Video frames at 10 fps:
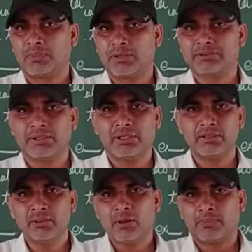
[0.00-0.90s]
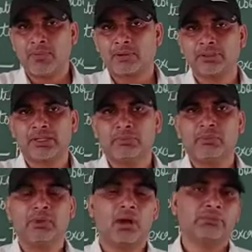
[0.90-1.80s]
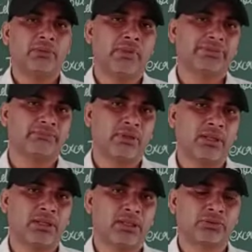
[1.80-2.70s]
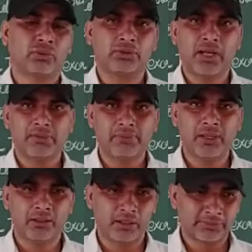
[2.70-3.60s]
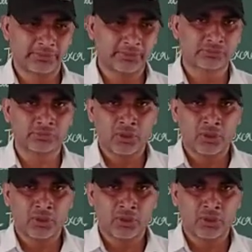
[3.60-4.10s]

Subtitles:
functioning for the removal of the waste material. So that we are just